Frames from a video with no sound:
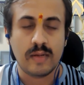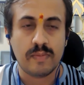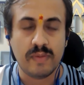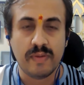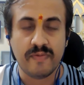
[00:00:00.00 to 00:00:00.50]

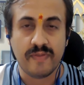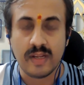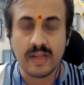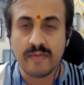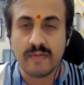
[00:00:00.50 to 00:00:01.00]
Let me be
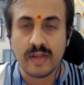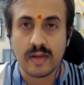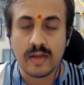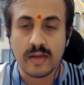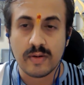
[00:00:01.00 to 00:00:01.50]
very,
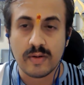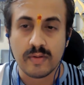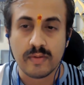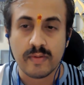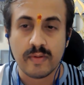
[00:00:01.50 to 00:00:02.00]
very clear to you.